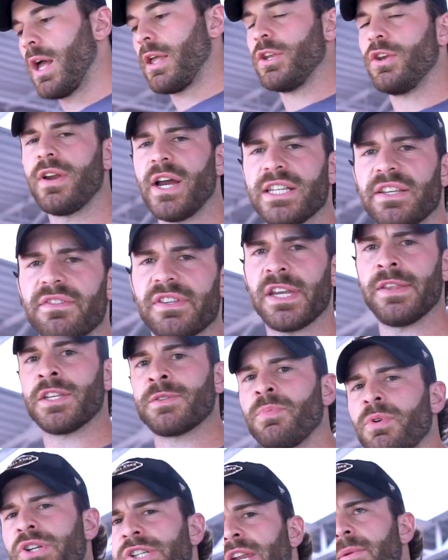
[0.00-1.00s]
you guys have seen
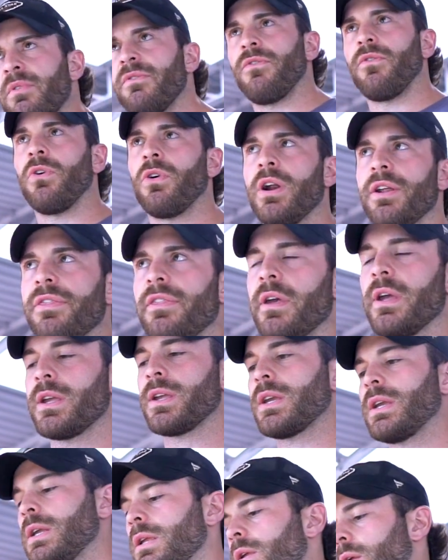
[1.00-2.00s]
this push day before, I think.